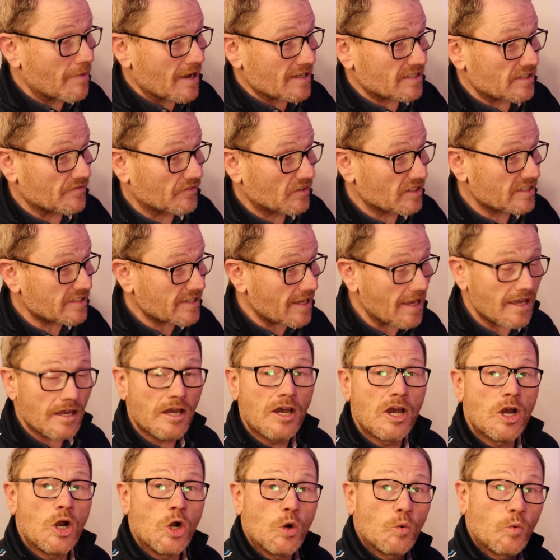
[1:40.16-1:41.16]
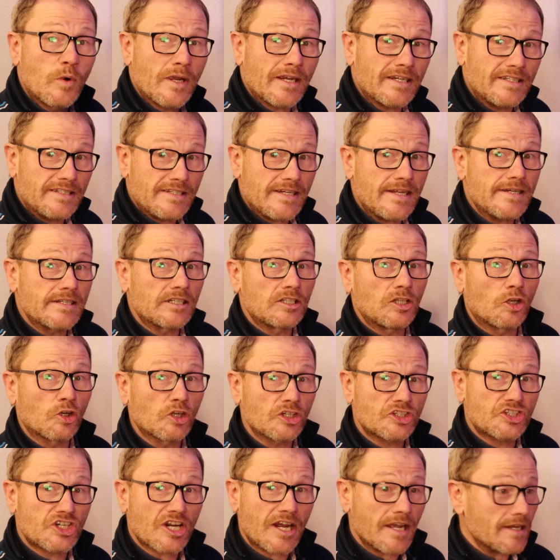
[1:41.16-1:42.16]
a massive cassette, we're going to need a
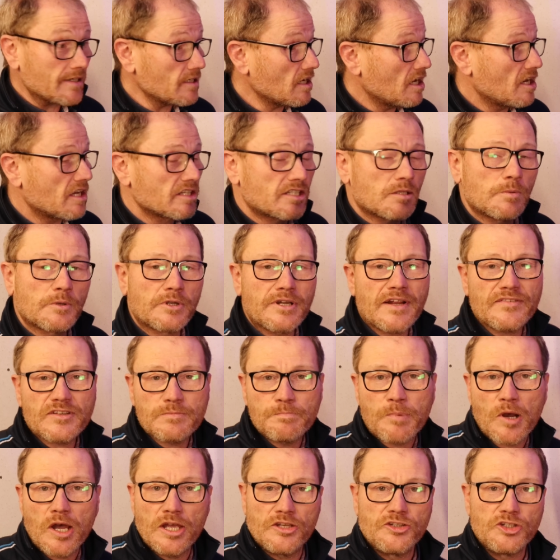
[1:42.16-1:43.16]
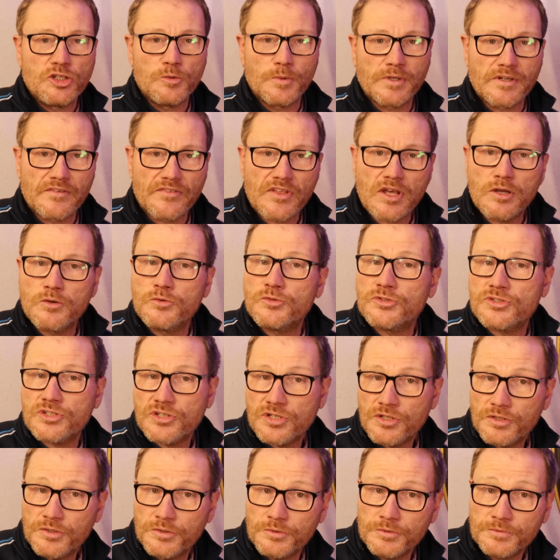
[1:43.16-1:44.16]
longer chain. So we're going to have to buy a new one of those
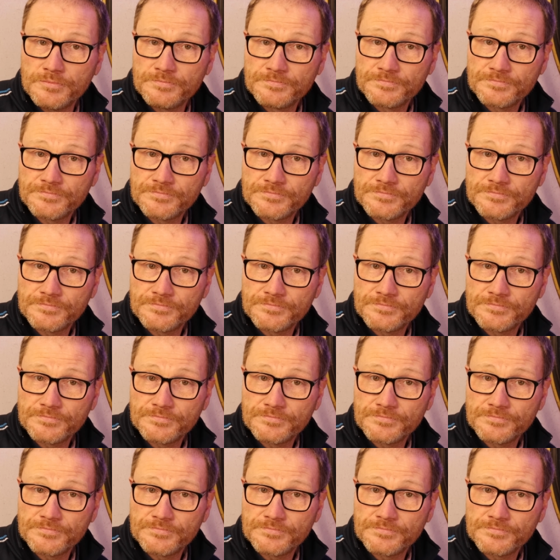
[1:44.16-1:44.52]
too.